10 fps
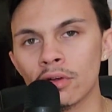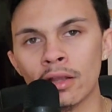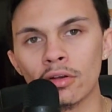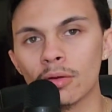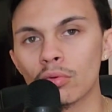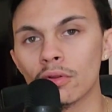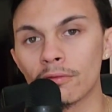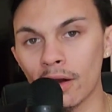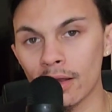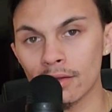incredible
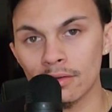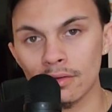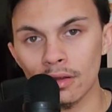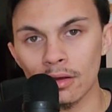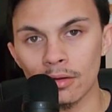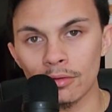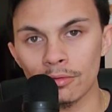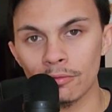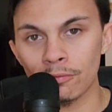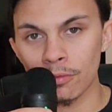advice
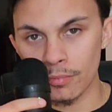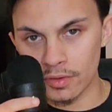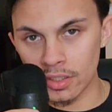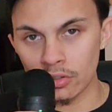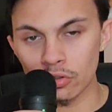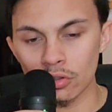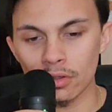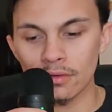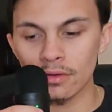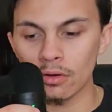from the teacher
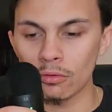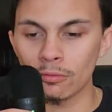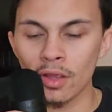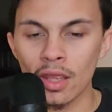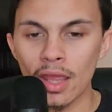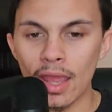itself.